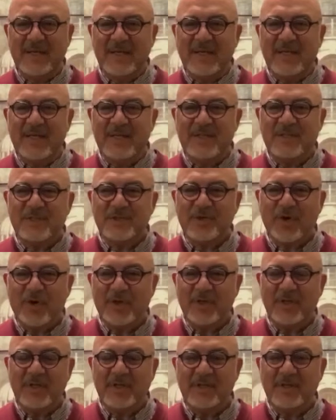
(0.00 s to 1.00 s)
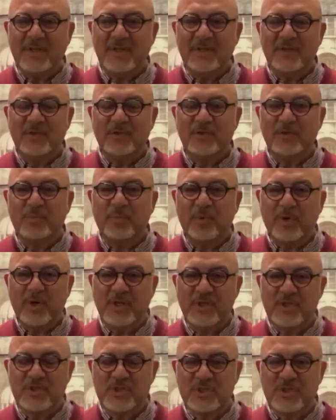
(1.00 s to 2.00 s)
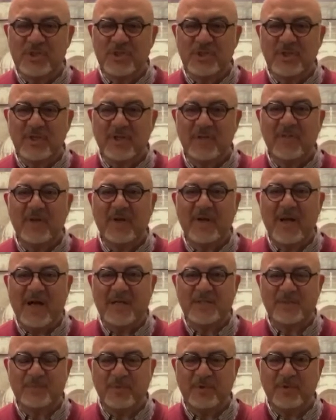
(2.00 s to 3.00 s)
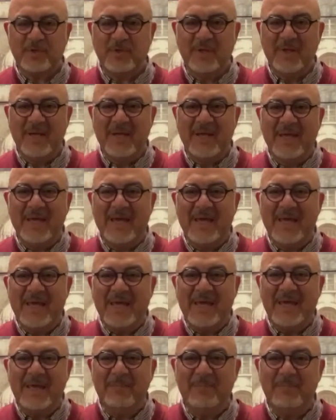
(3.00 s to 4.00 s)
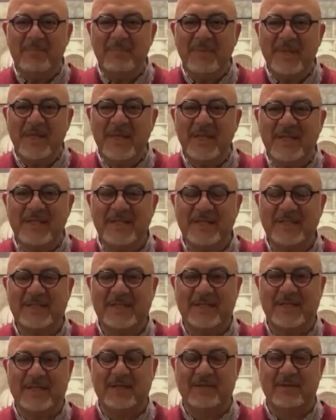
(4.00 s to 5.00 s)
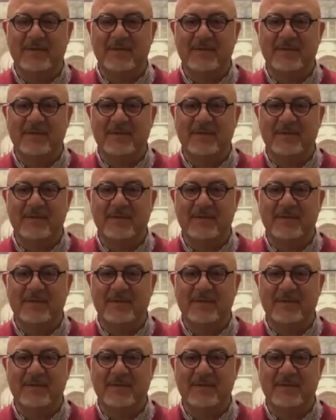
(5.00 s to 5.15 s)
he started to preach the gospel immediately.